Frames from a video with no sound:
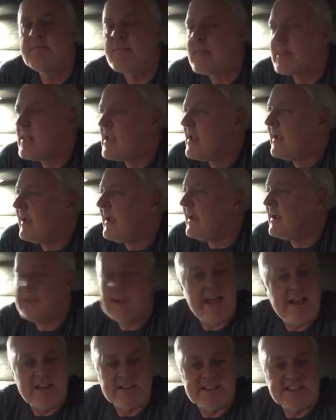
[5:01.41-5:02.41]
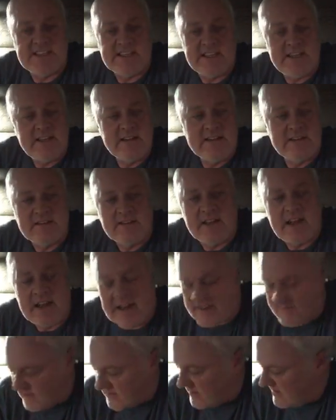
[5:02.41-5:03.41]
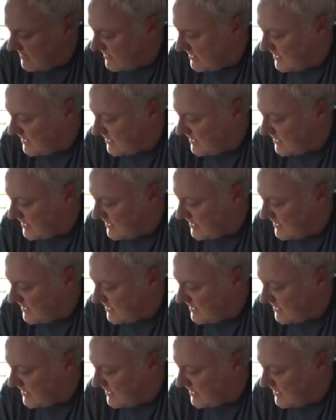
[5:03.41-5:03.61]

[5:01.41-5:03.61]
that's what I'm going to be doing. I'm a